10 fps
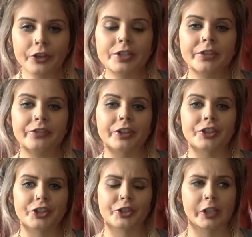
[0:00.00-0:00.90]
different
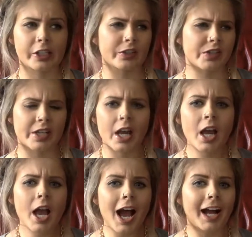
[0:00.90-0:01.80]
tutorials, and
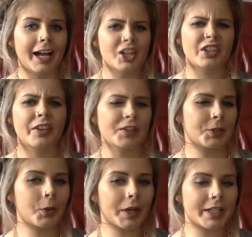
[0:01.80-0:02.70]
I actually found
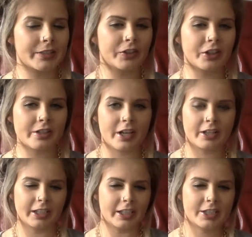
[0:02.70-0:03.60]
them quite difficult
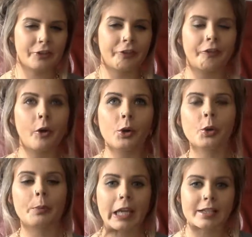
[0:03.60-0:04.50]
to
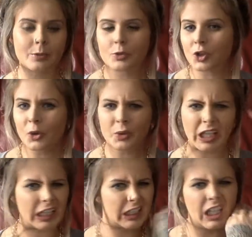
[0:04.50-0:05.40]
follow because it was all
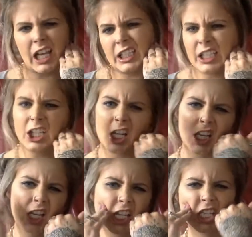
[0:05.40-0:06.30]
like line here and
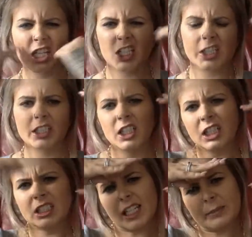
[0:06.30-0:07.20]

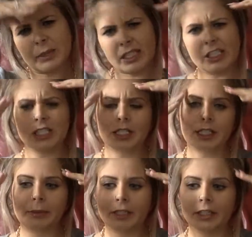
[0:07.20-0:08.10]
light bit here and dark
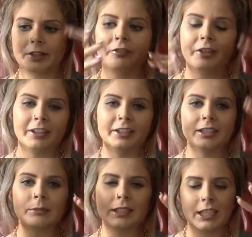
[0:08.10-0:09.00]
bit here, and I felt a little
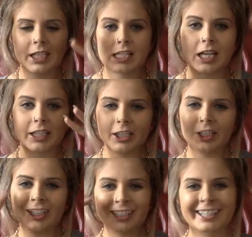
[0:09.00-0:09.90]
bit like a
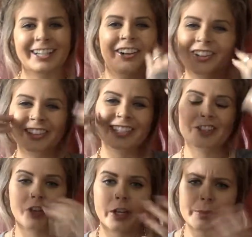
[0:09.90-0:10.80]
tiger, like all these
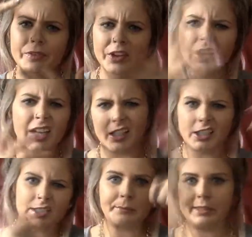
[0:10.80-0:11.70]
stripes, and then
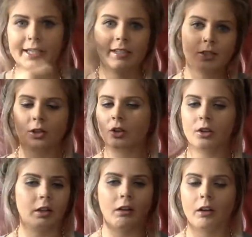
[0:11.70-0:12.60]
you had to blend it all,
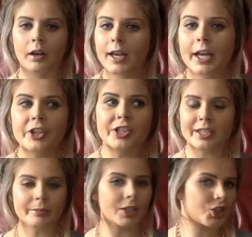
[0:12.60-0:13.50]
and it just
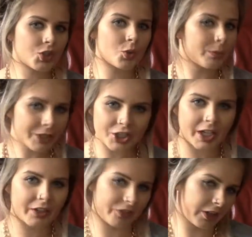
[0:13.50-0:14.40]
seemed like so much
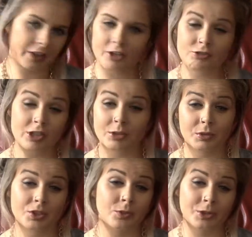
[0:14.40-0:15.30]
effort that I really didn't
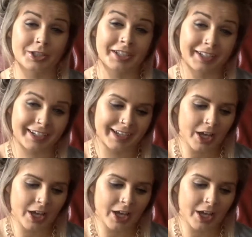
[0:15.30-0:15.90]
want to go into.